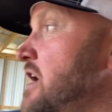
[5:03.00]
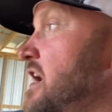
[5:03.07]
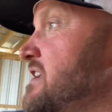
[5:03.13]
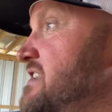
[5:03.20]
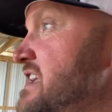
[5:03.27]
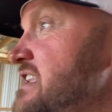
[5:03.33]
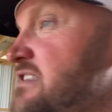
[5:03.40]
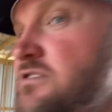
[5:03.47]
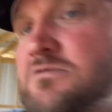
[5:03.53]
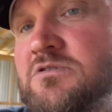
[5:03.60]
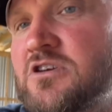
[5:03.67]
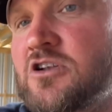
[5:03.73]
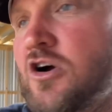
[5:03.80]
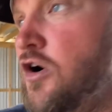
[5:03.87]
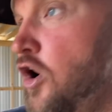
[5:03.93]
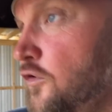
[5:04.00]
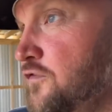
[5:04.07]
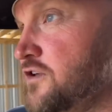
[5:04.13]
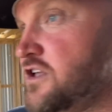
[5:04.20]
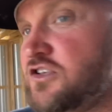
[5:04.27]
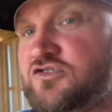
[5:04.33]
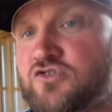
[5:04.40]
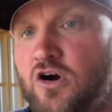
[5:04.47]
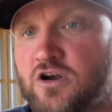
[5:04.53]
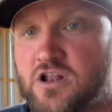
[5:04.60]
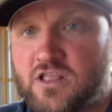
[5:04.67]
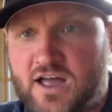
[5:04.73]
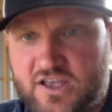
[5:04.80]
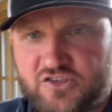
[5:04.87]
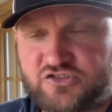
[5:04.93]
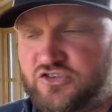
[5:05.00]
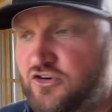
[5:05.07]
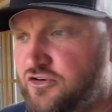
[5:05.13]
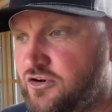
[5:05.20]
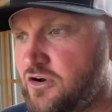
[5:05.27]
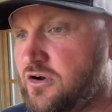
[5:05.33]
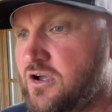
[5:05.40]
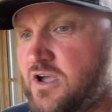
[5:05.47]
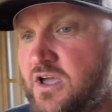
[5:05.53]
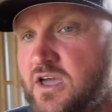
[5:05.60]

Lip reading: he, hopefully could start a lot sooner